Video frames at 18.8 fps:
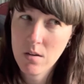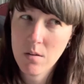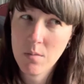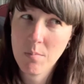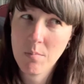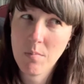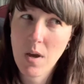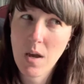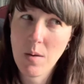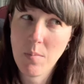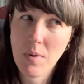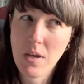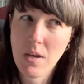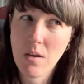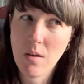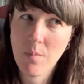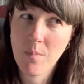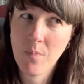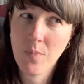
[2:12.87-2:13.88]

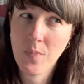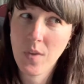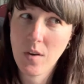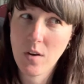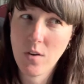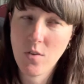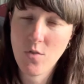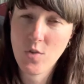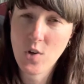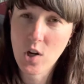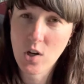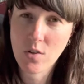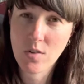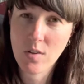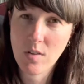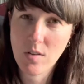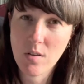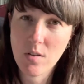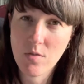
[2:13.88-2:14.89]
maybe, and you've just
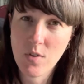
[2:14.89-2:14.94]
seen this